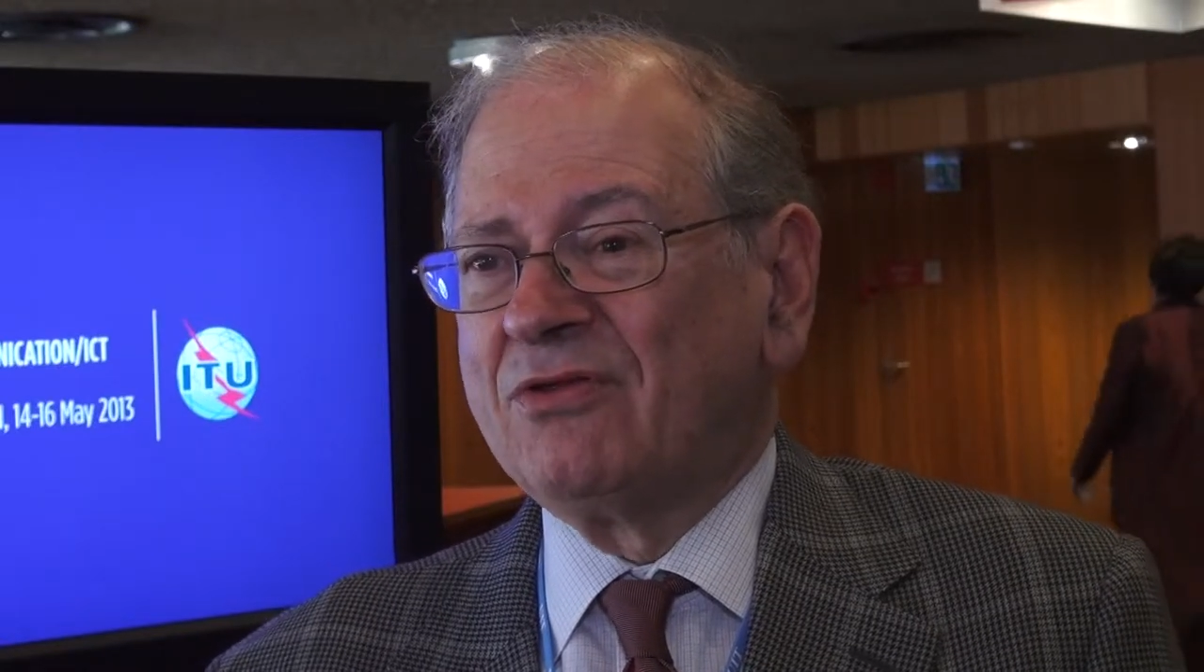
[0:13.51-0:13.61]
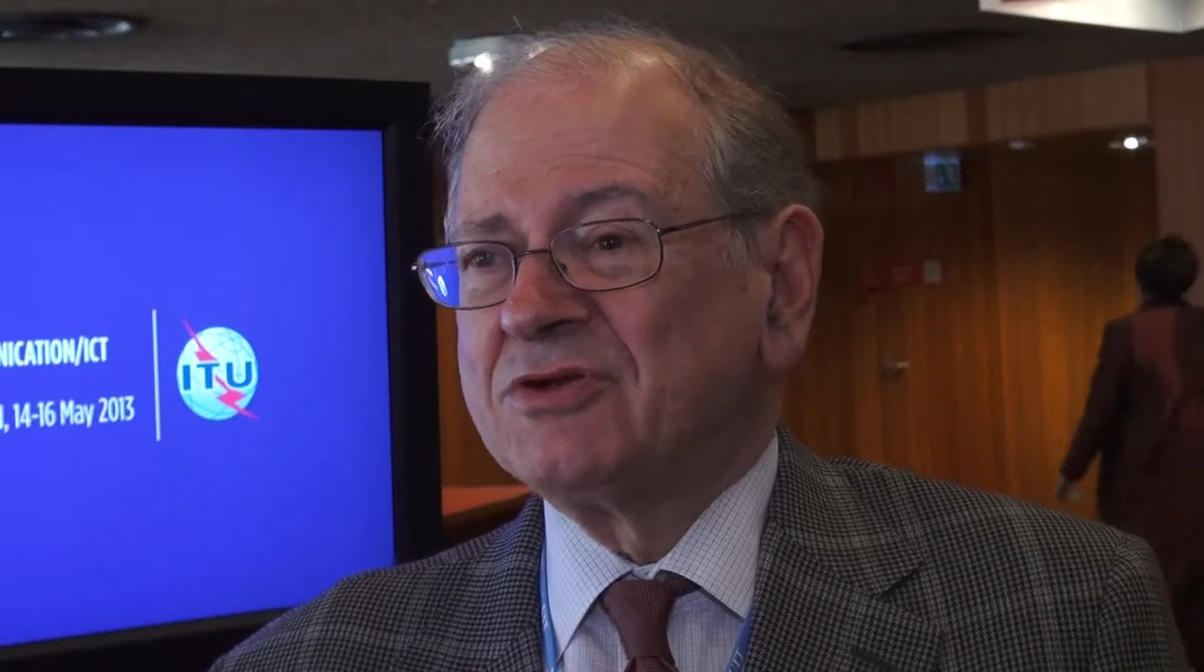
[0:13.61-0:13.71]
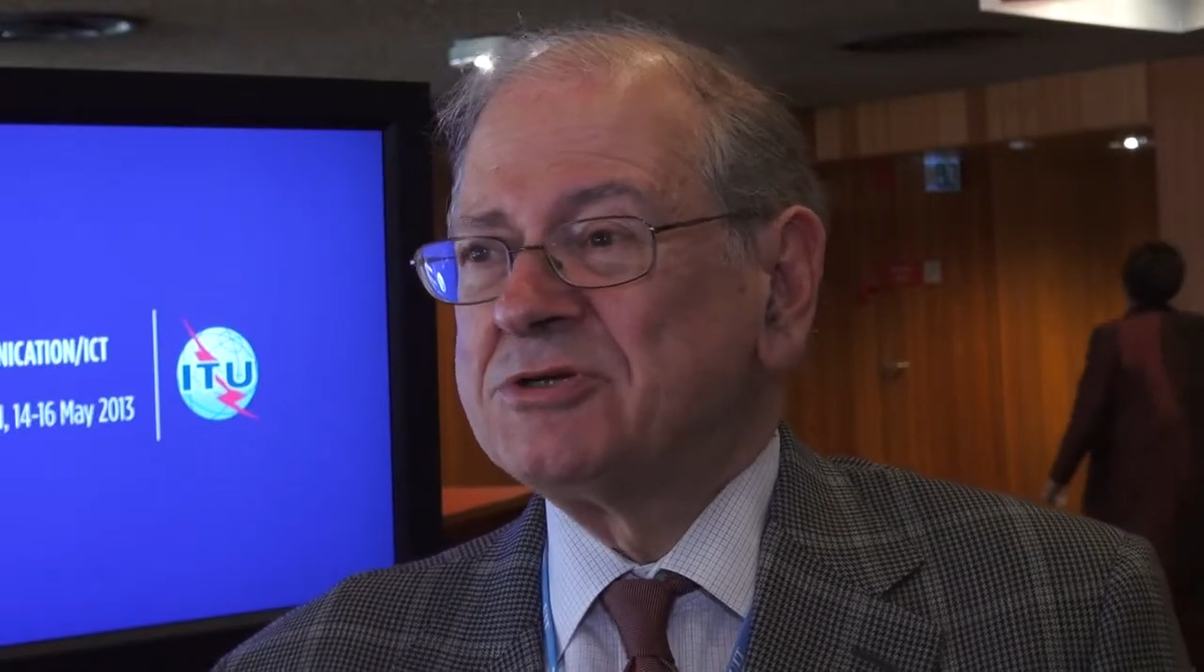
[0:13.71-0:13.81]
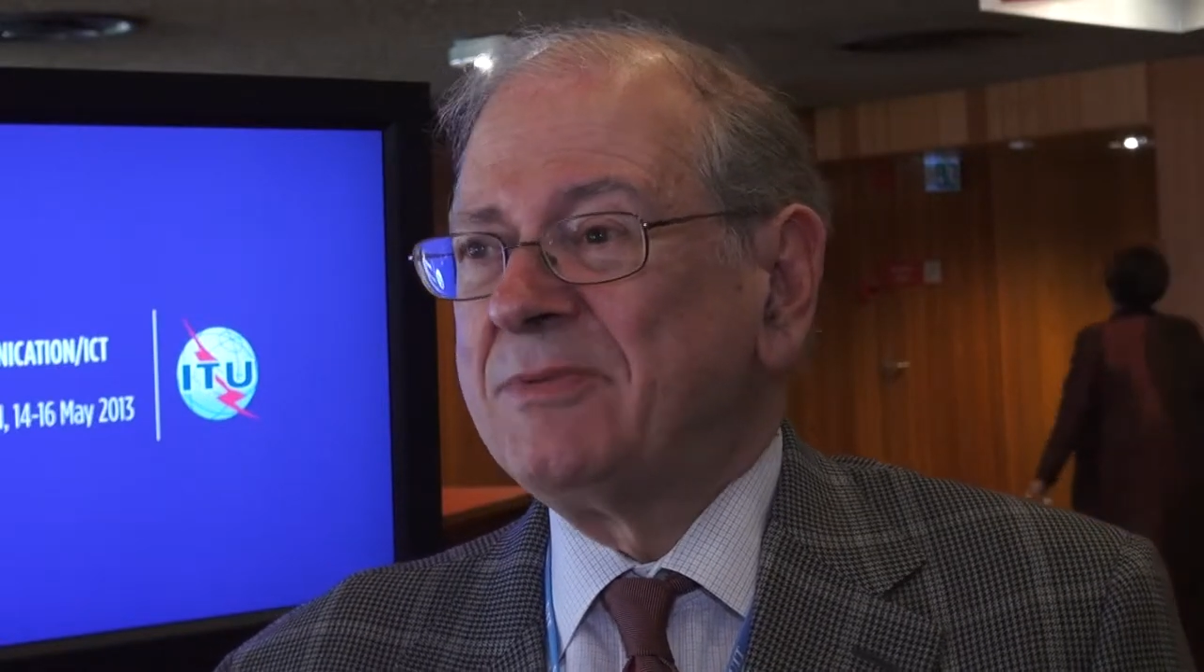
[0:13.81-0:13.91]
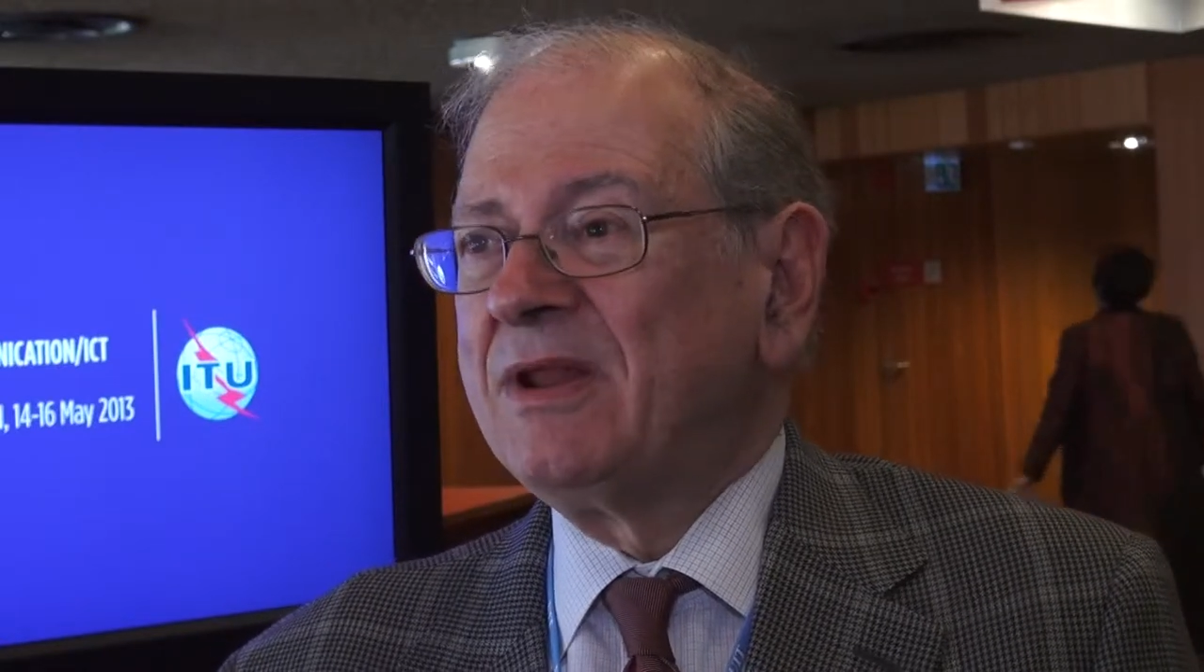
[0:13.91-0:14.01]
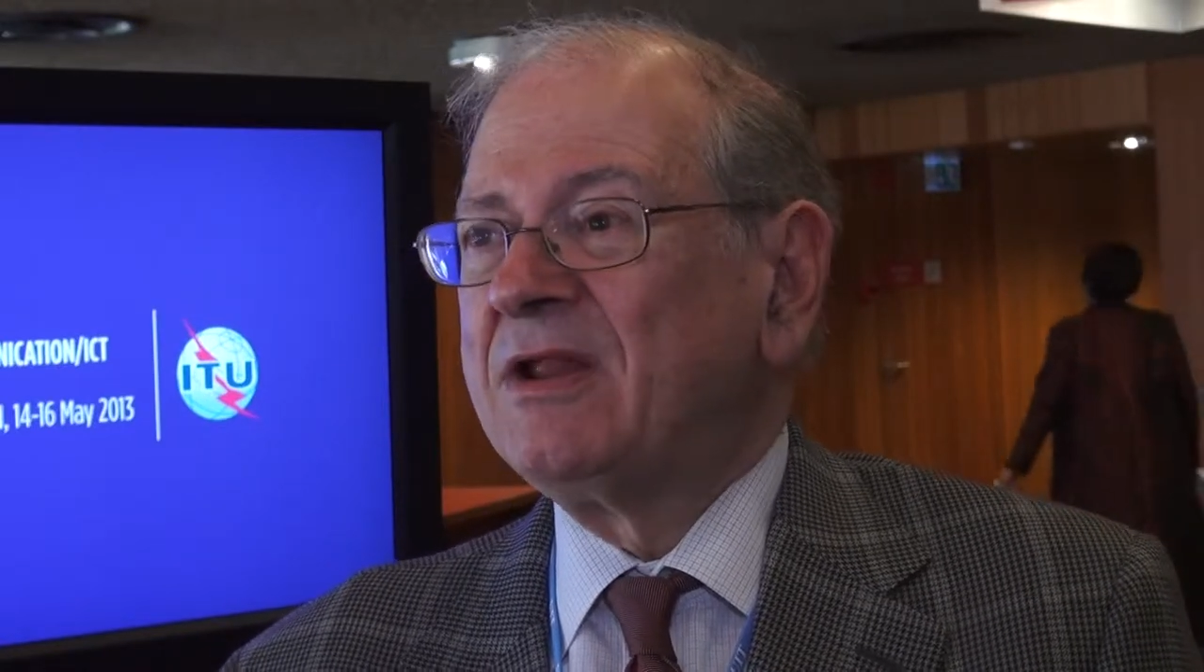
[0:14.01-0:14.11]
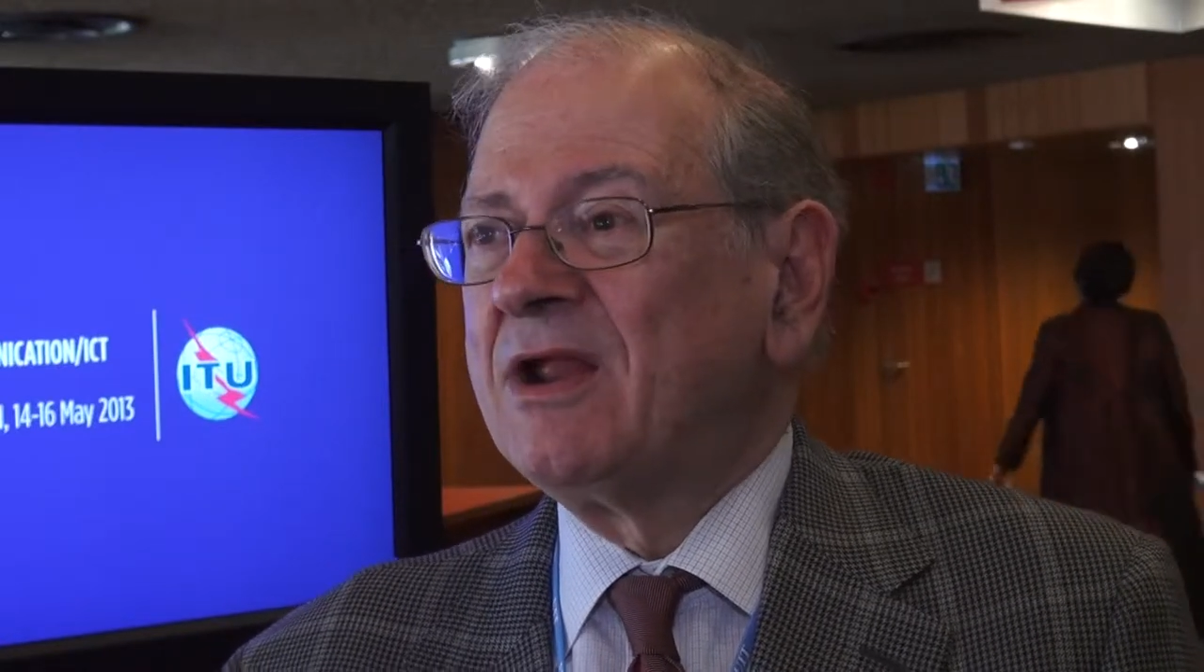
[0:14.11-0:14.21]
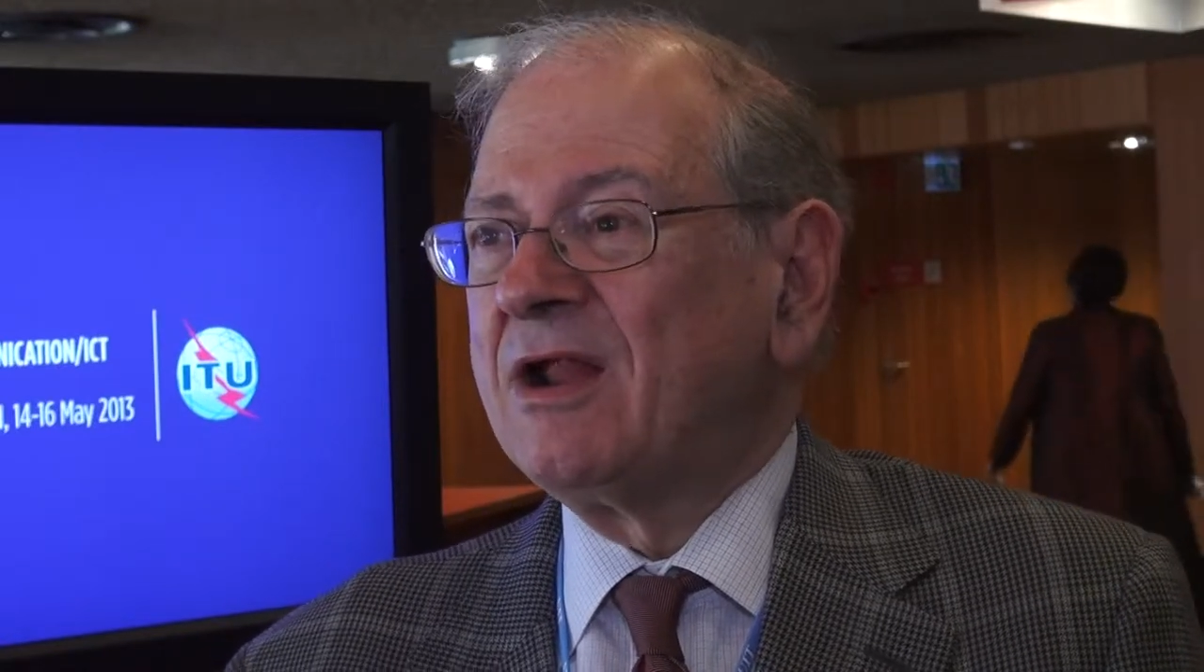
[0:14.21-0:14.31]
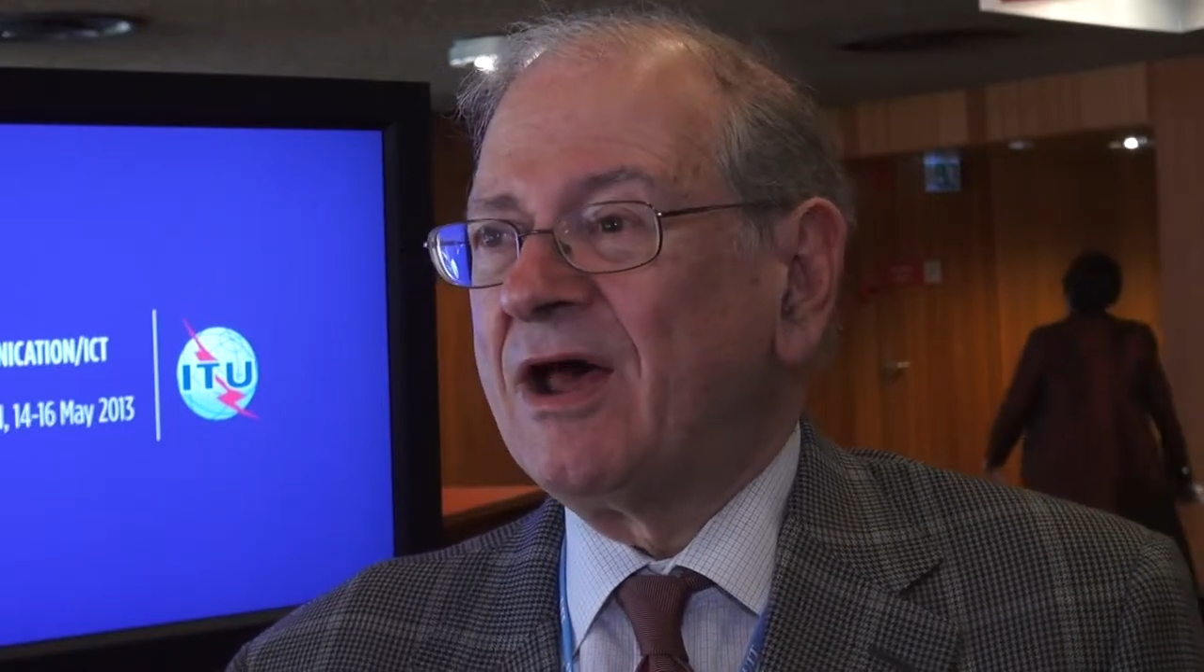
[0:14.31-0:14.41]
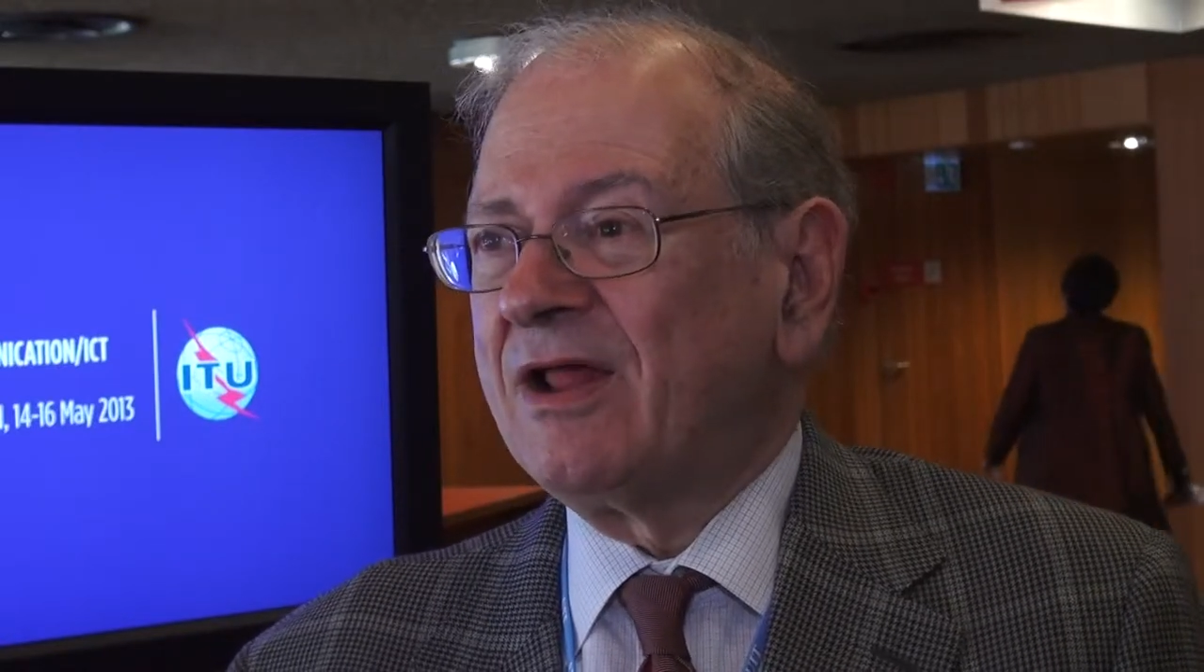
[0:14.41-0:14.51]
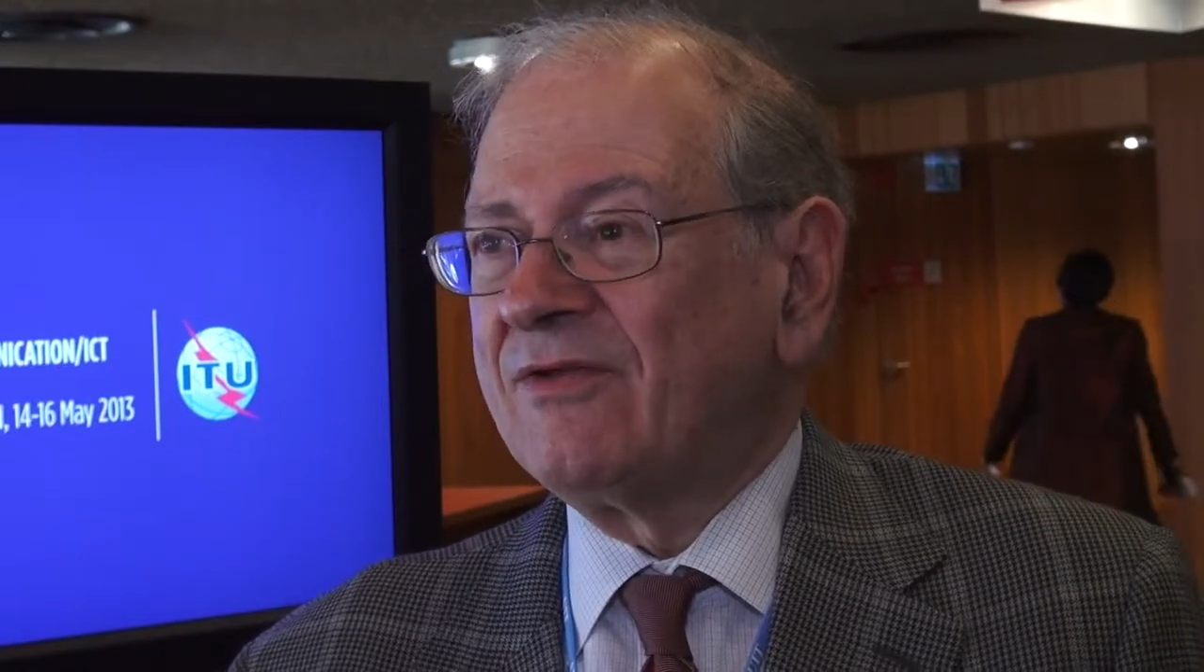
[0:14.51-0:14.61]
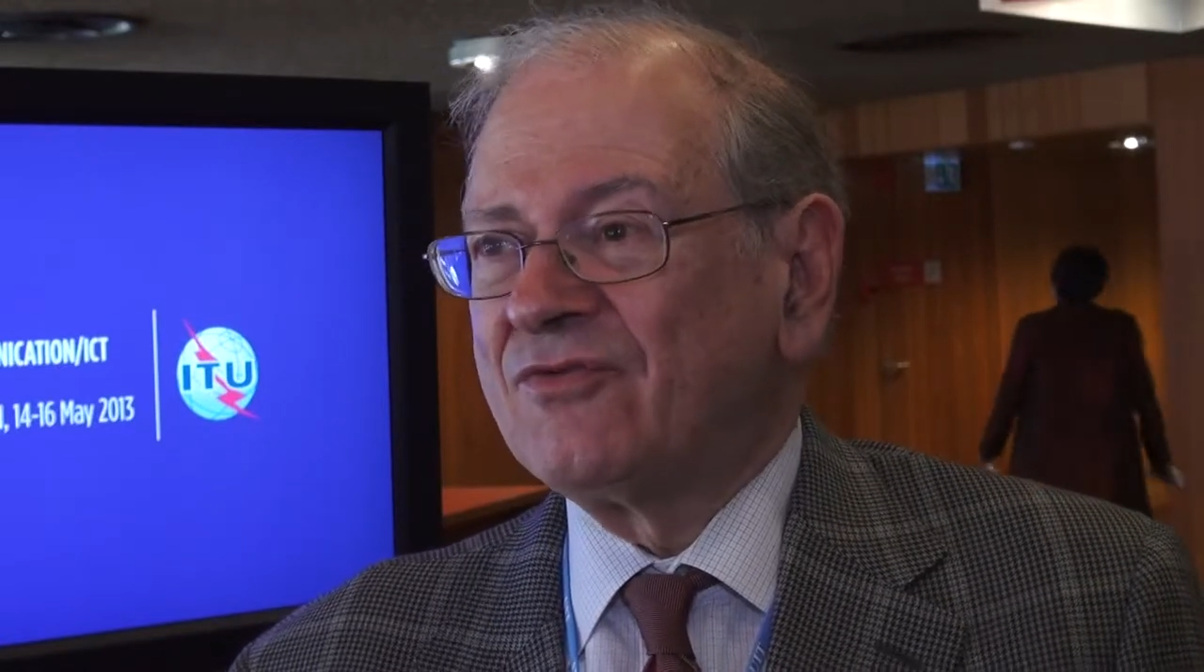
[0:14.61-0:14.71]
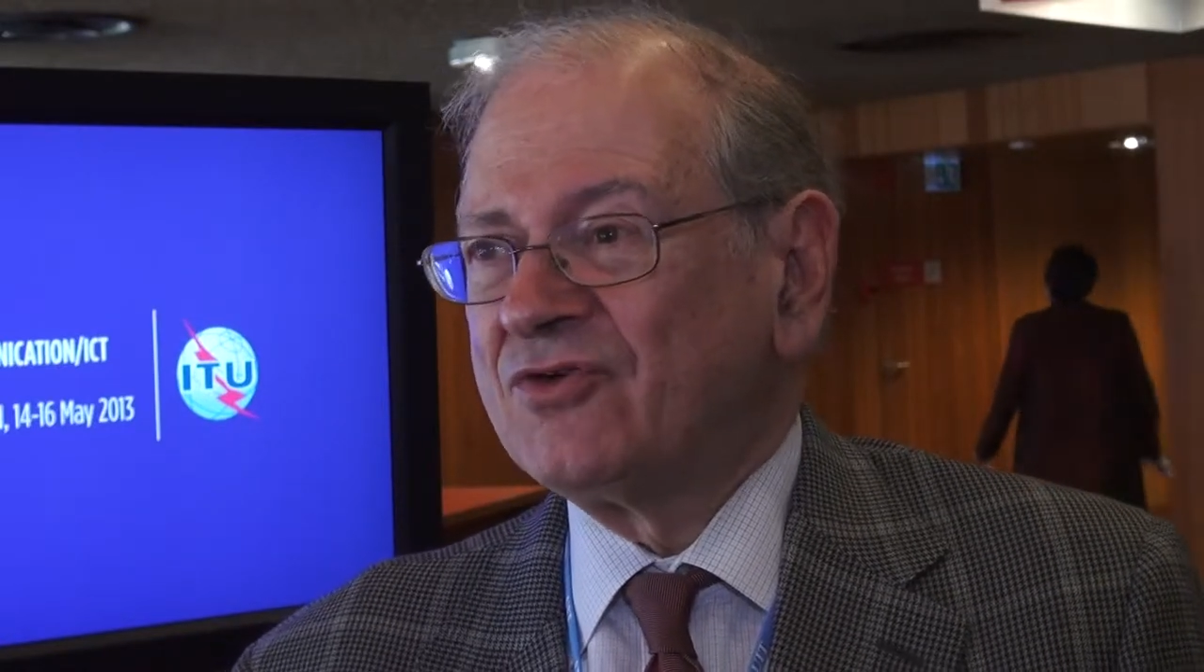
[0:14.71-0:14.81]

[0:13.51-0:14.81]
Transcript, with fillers: distributed denial of